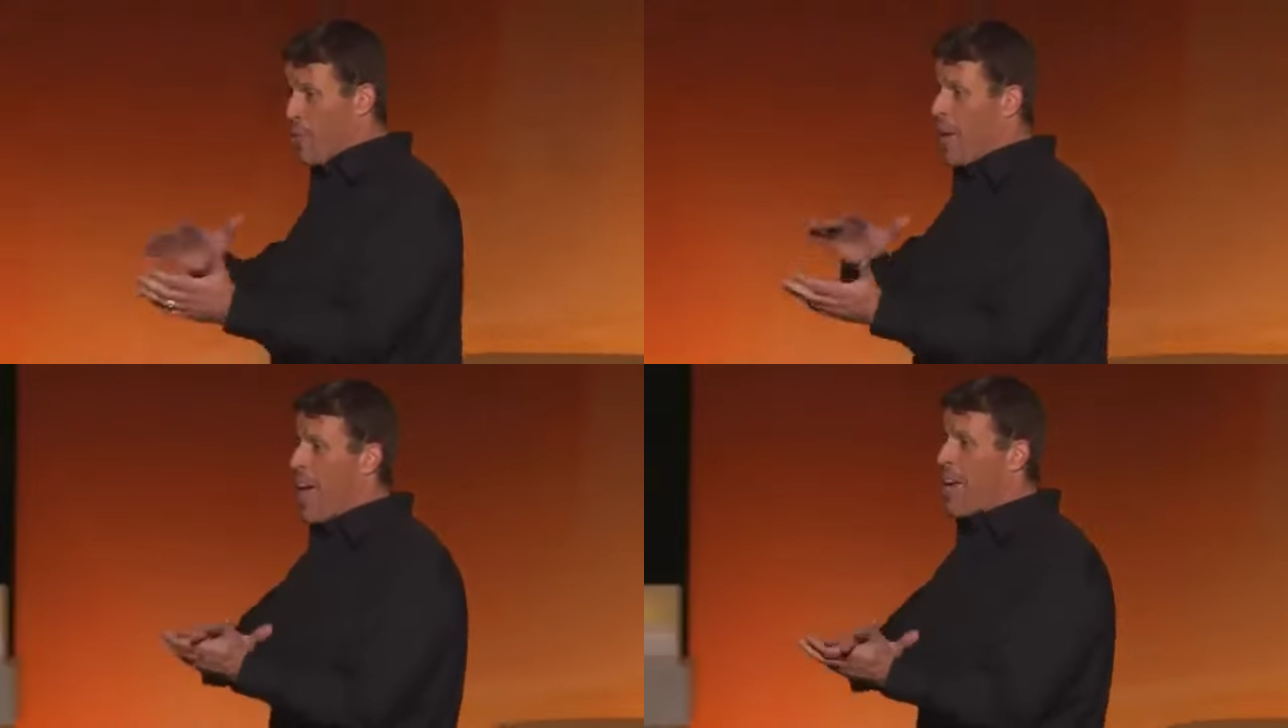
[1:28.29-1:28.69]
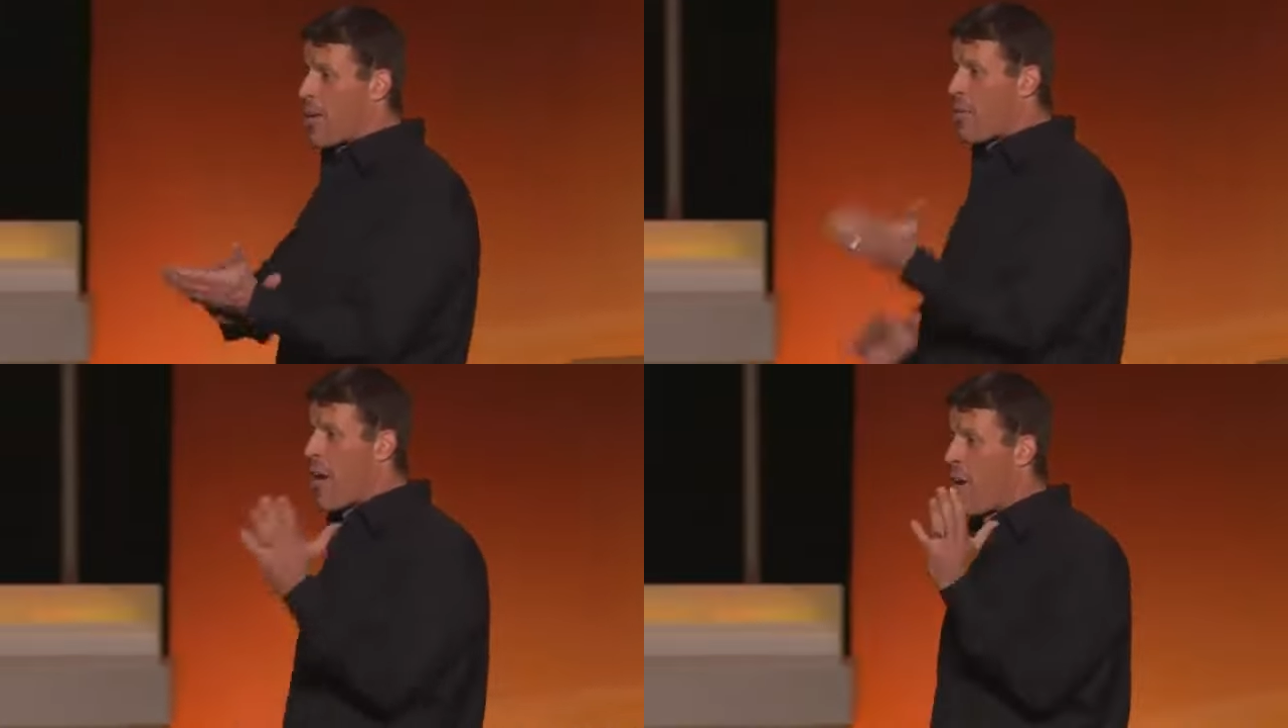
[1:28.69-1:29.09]
We pick out
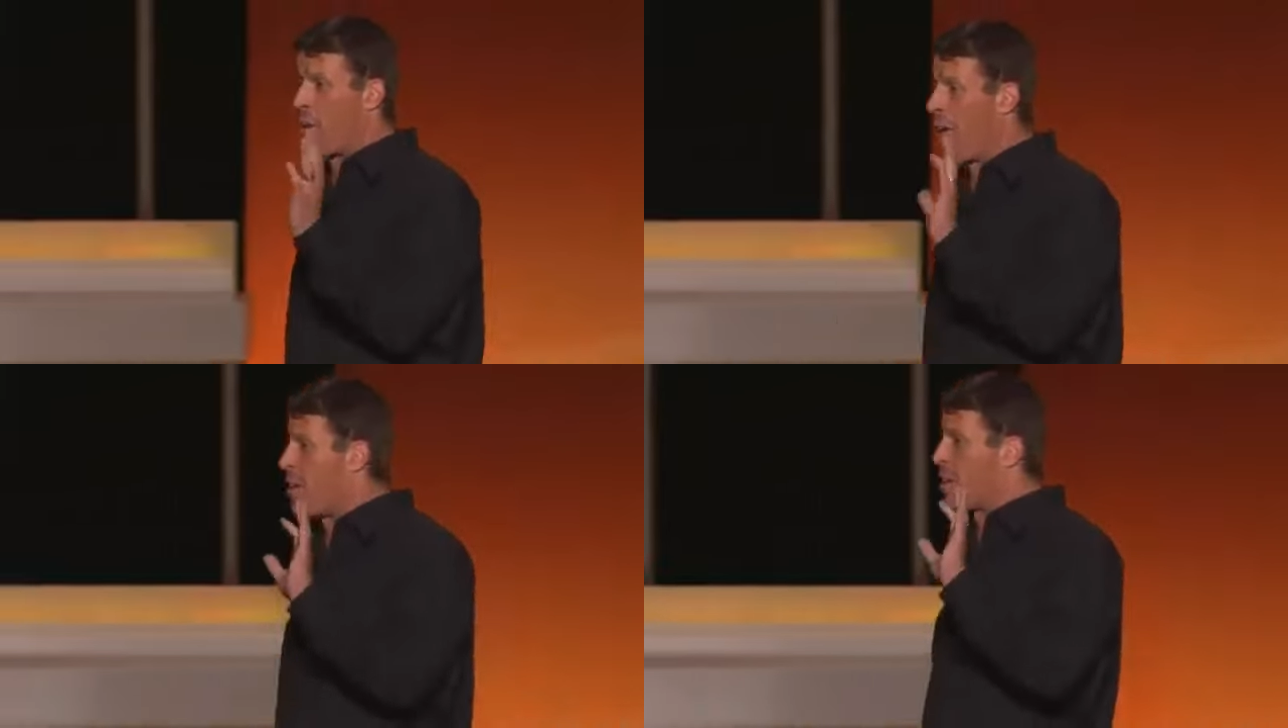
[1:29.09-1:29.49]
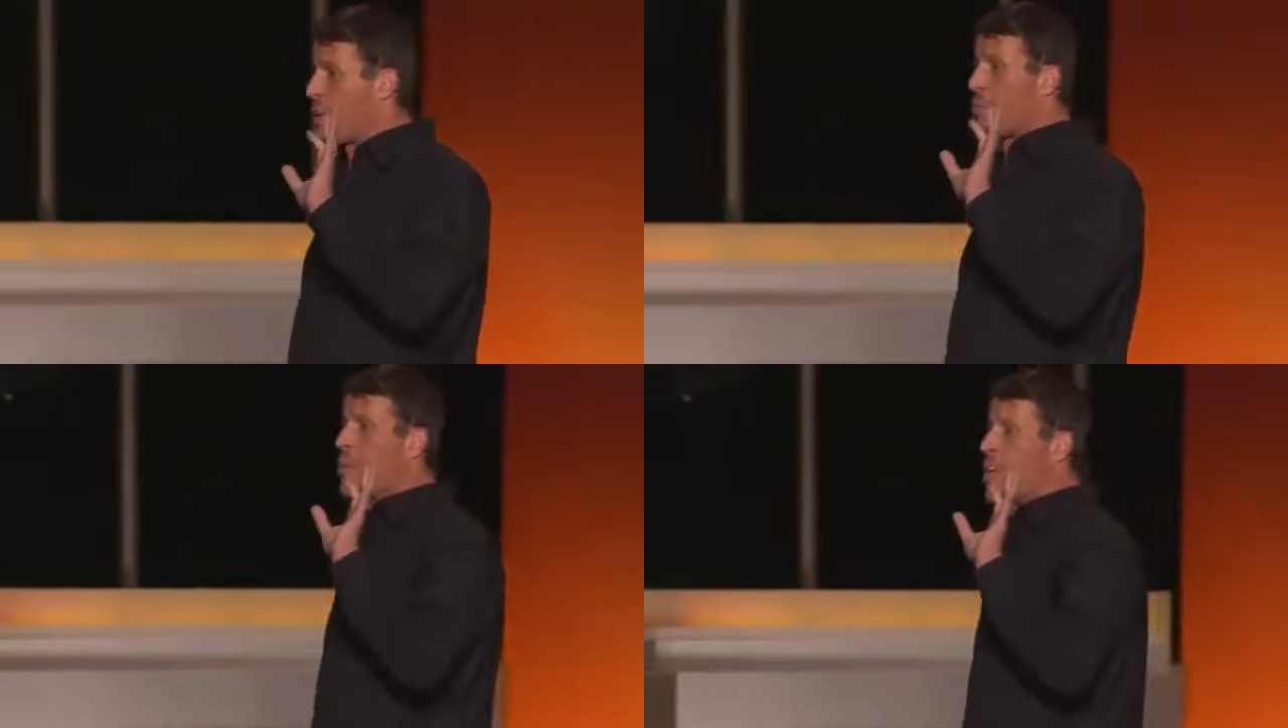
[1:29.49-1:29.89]
your phone, and there's
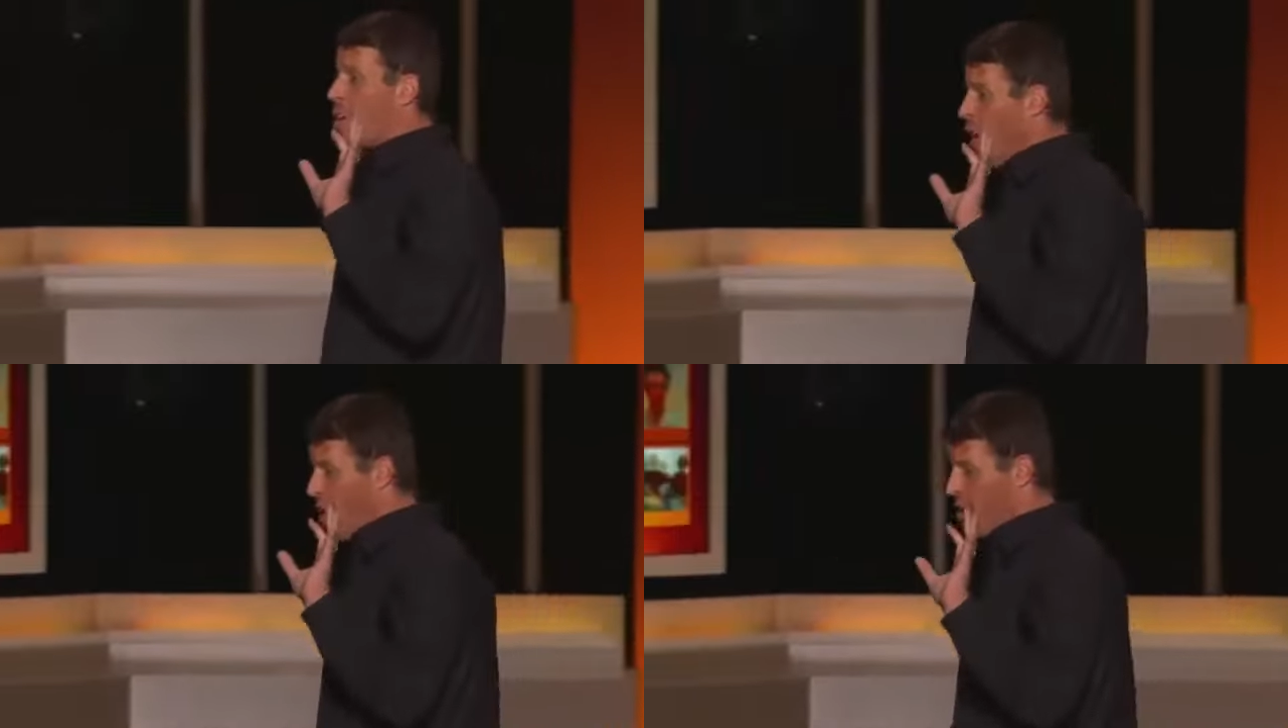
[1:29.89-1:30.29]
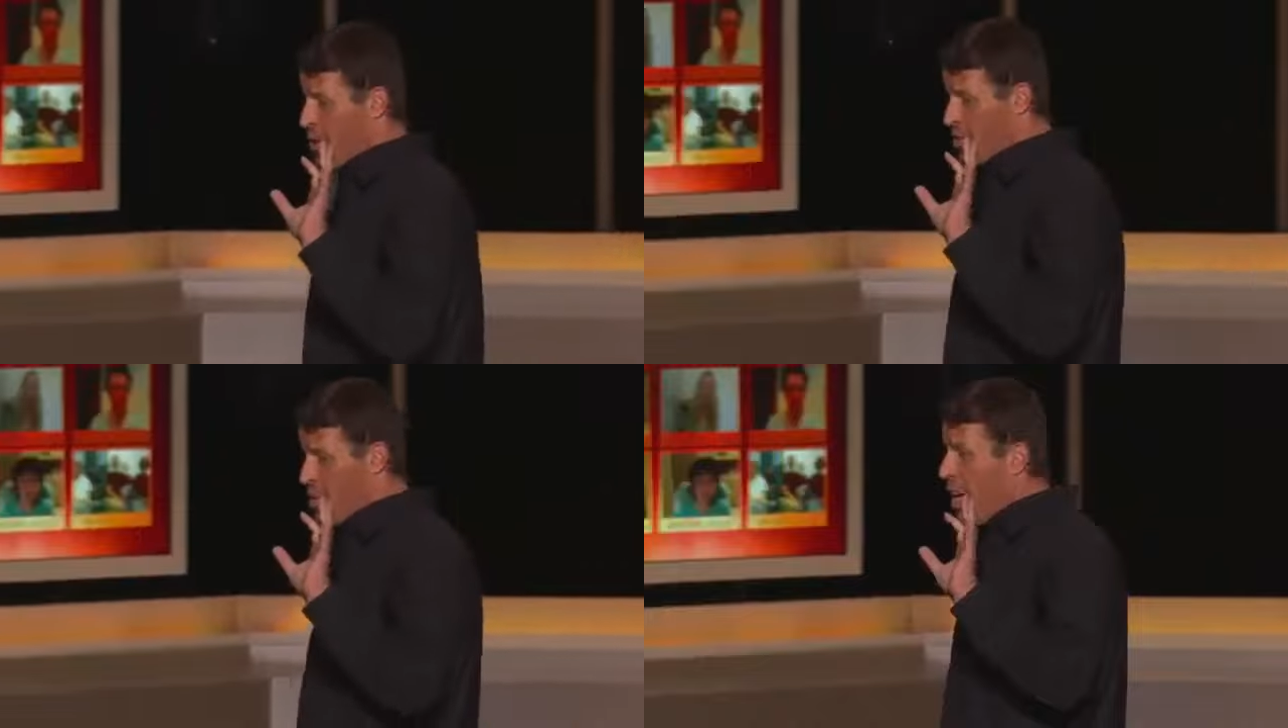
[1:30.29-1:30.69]
a million
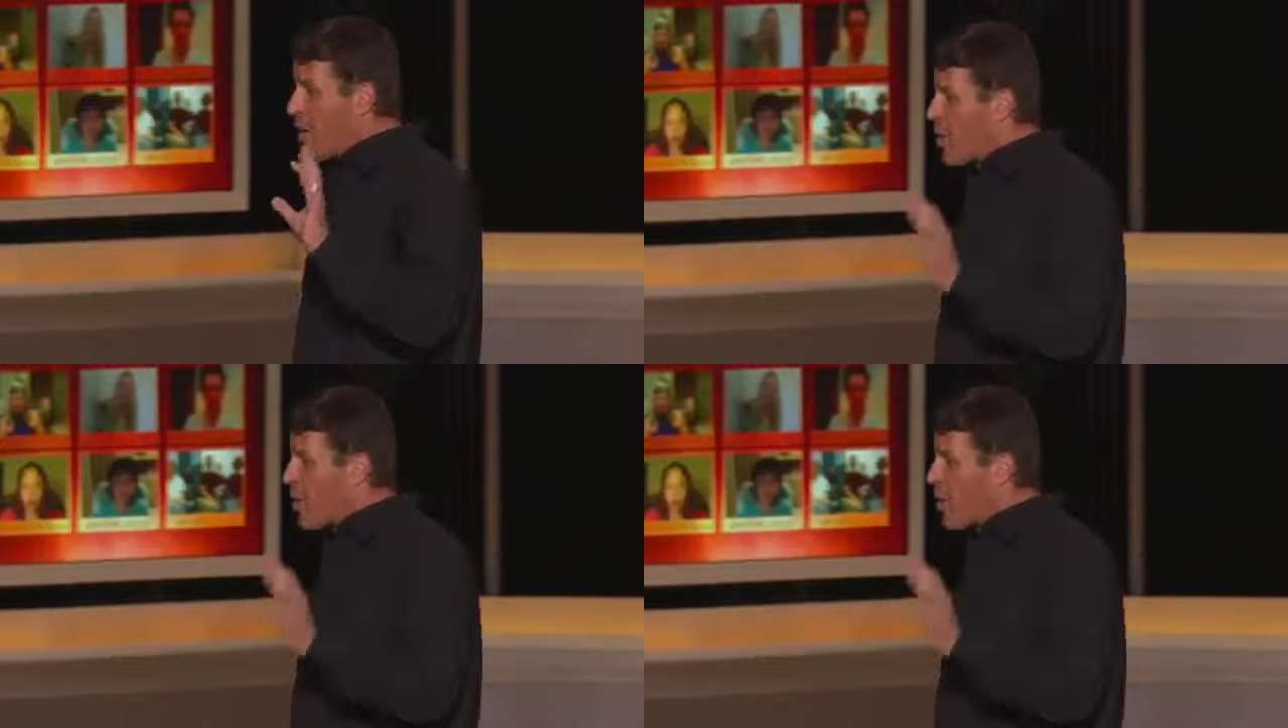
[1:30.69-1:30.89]
articles.